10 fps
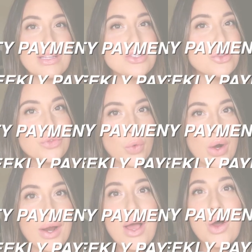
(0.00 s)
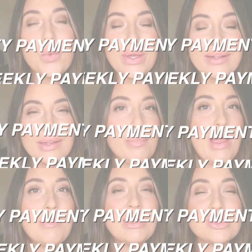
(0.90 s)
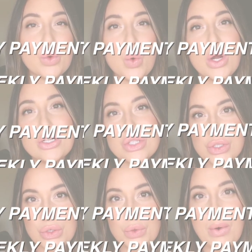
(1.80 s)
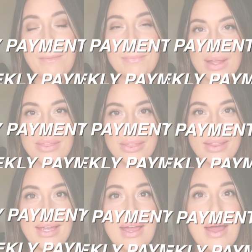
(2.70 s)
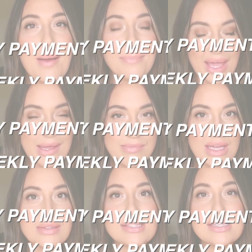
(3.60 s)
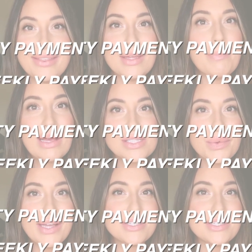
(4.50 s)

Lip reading: into 4 weekly payments or 2 monthly payments. The best way